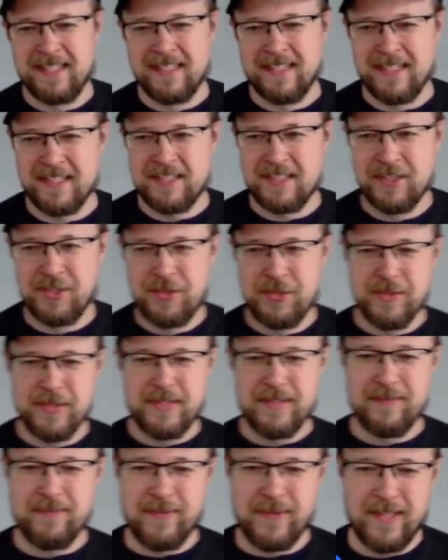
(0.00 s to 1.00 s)
and that's
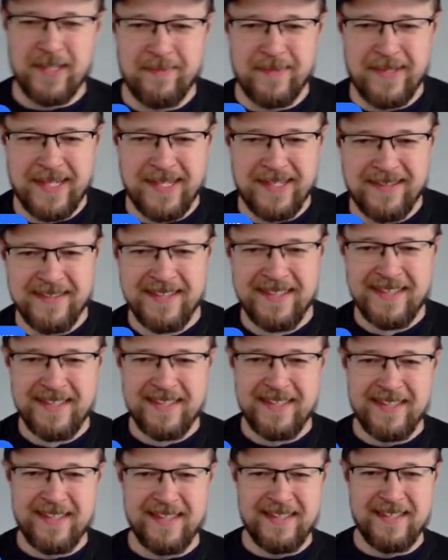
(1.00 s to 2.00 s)
intuitive for them then.
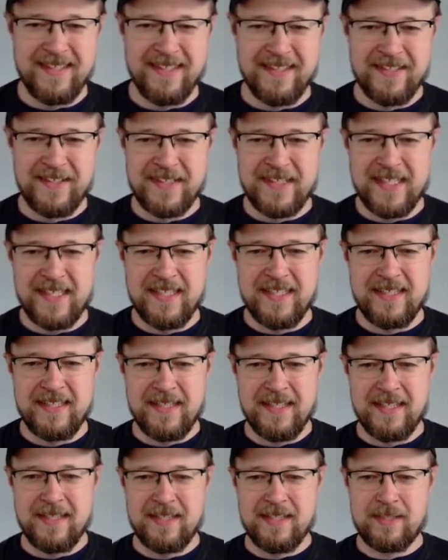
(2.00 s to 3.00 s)
Understanding
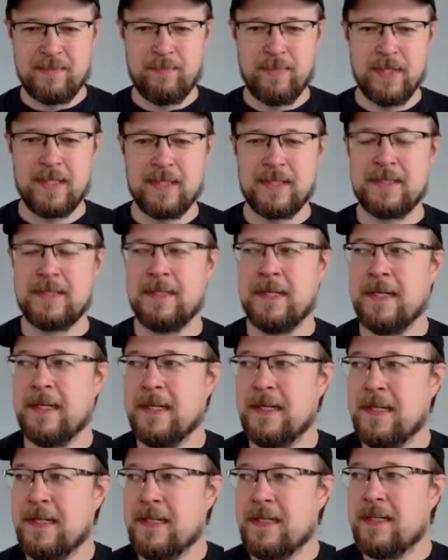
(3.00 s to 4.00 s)
that. But
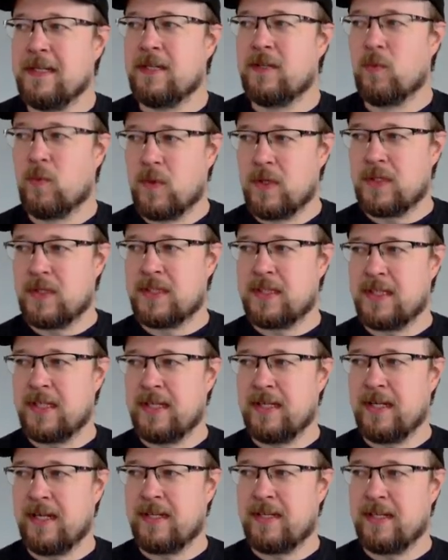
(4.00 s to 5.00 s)
the worst
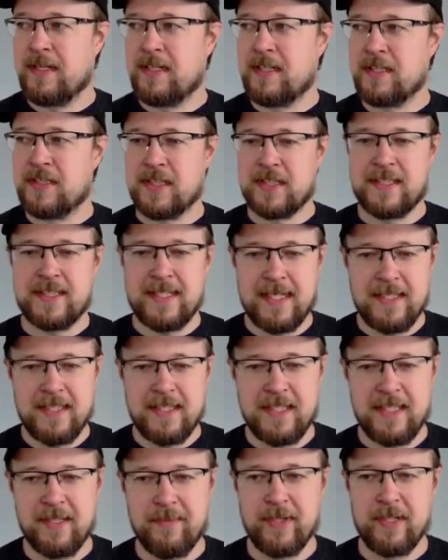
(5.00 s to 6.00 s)
thing I think is just
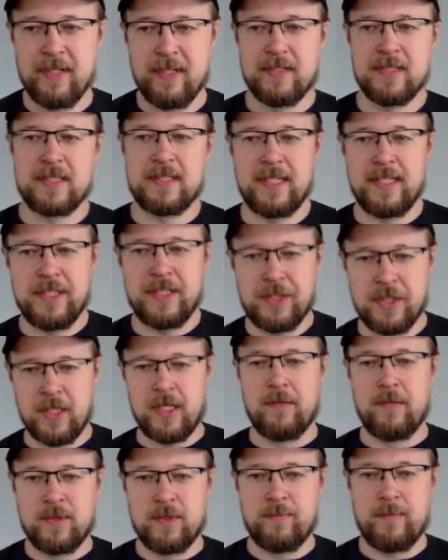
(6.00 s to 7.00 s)
standing in the middle of the stage,
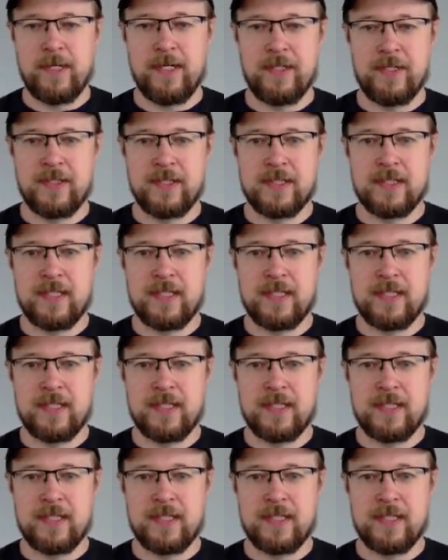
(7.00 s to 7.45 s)
arms by your